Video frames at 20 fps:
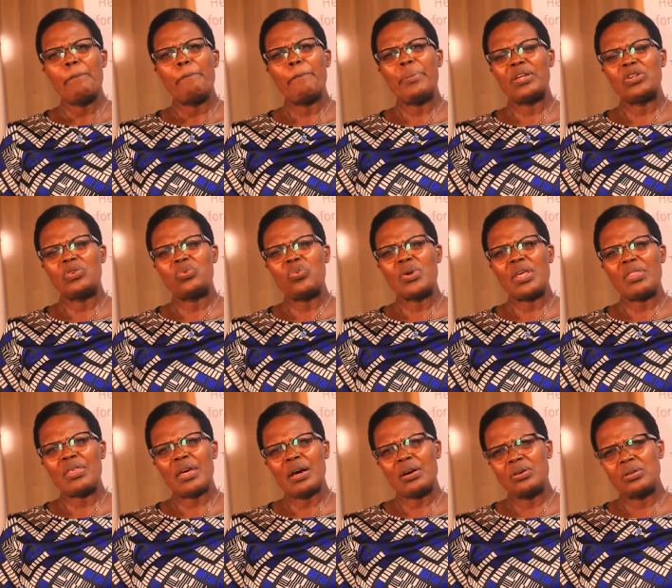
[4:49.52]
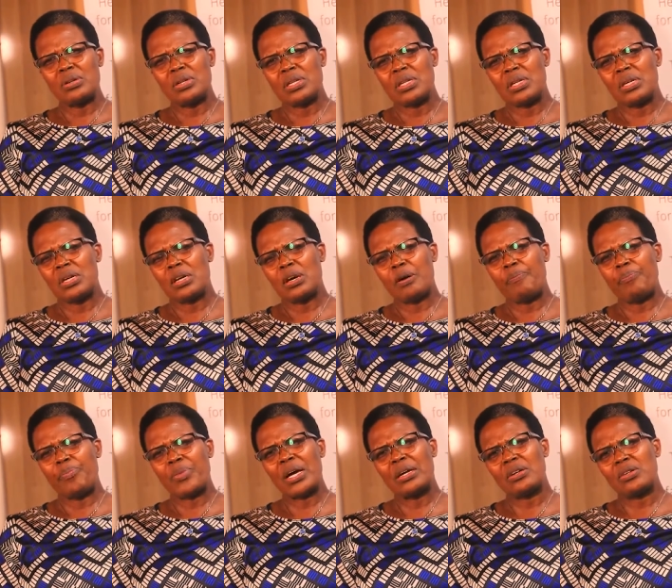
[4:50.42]
but without
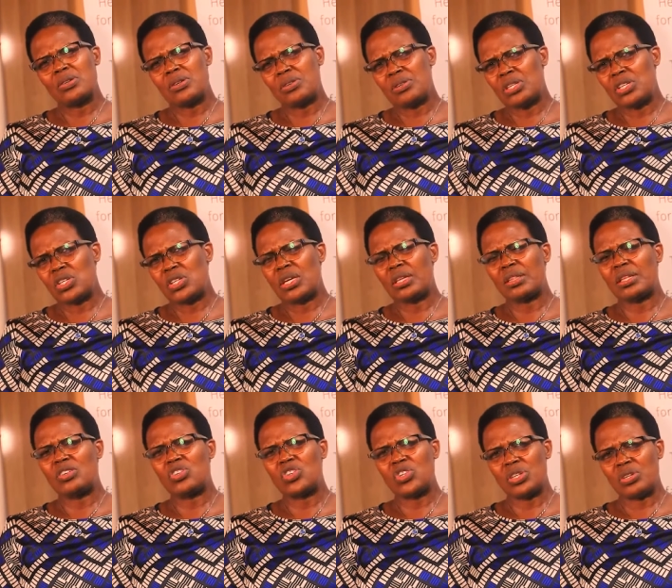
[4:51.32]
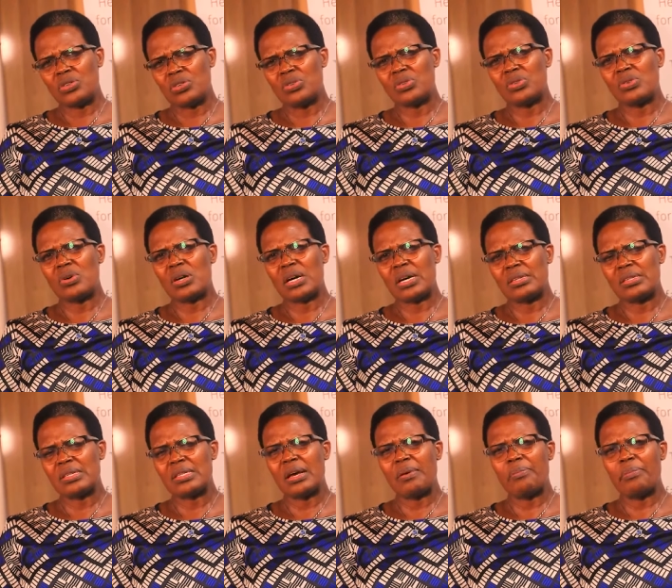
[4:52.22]
acknowledging that she also
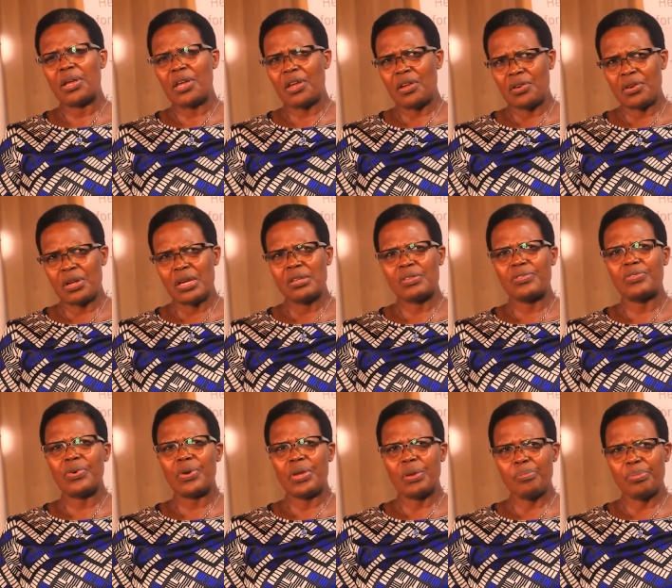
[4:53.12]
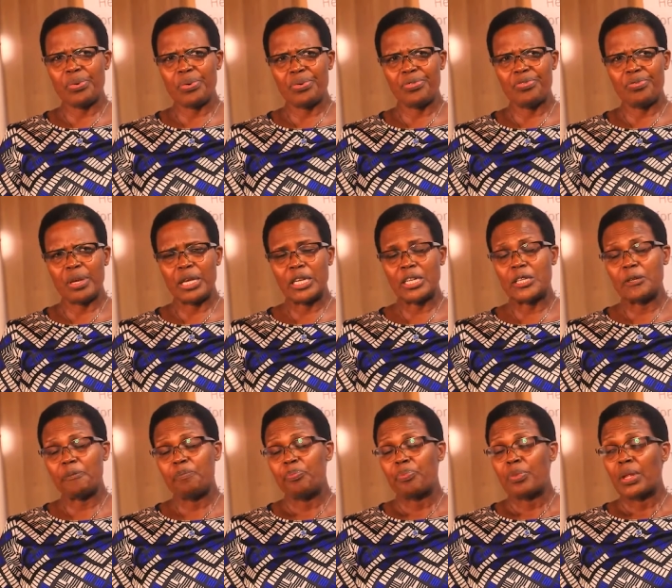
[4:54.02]
has some areas for improvement.
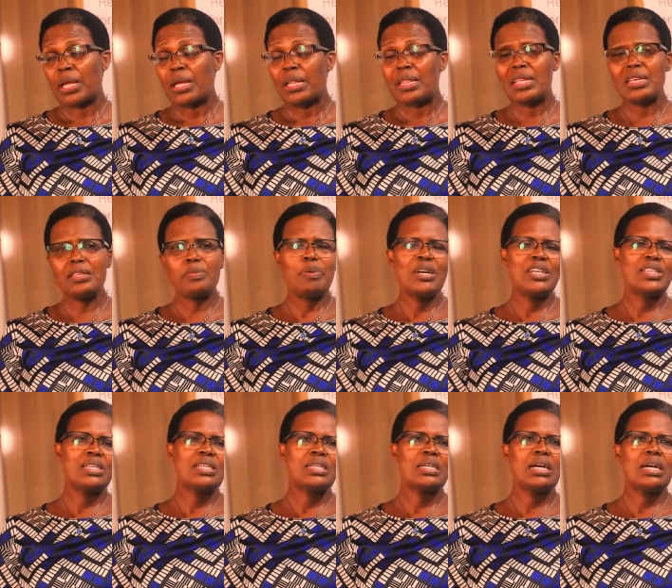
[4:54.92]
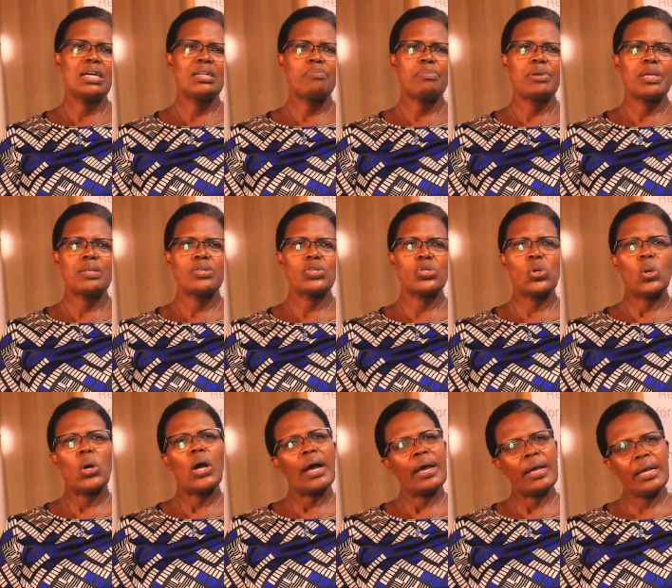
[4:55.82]
This person can be
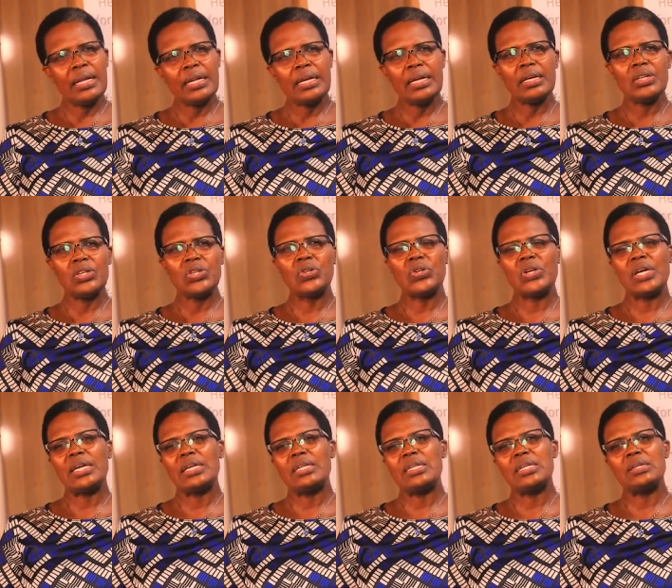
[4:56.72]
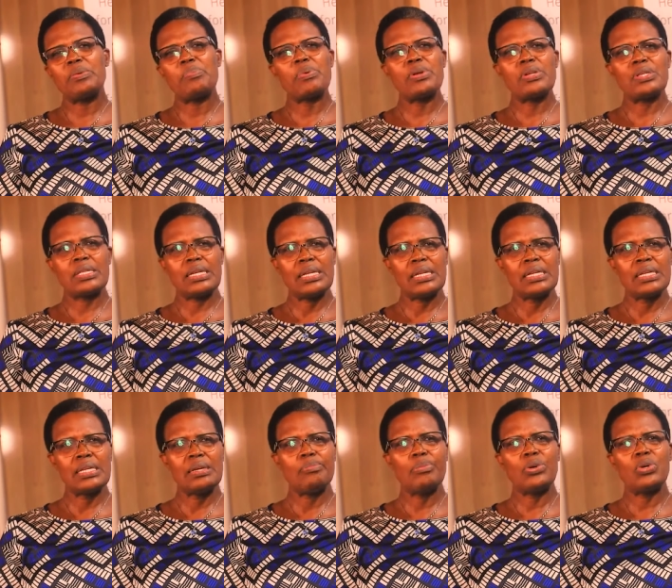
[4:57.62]
so highly educated,
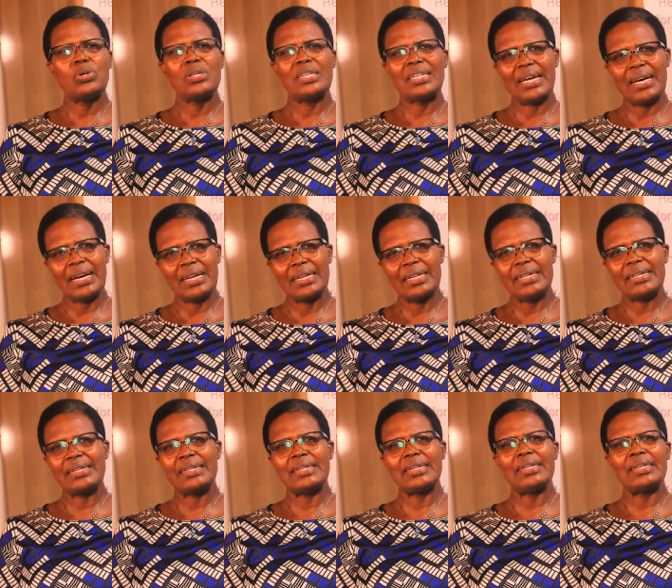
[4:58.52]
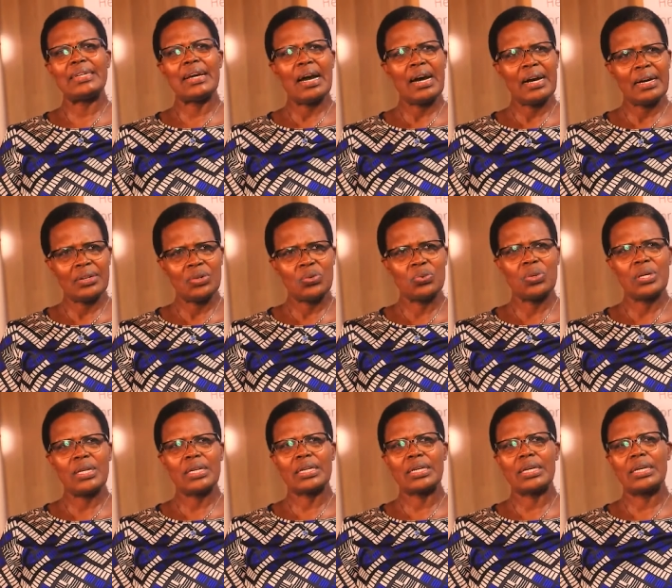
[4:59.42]
presentable, talented,
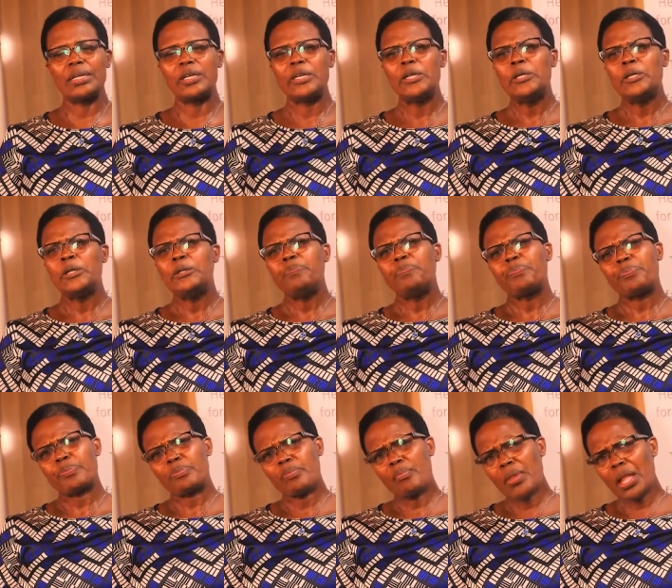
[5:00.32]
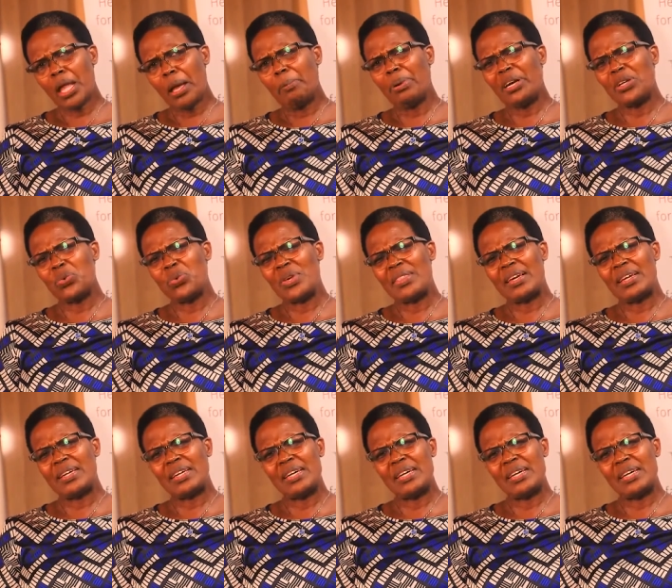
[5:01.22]
hardworking, but with an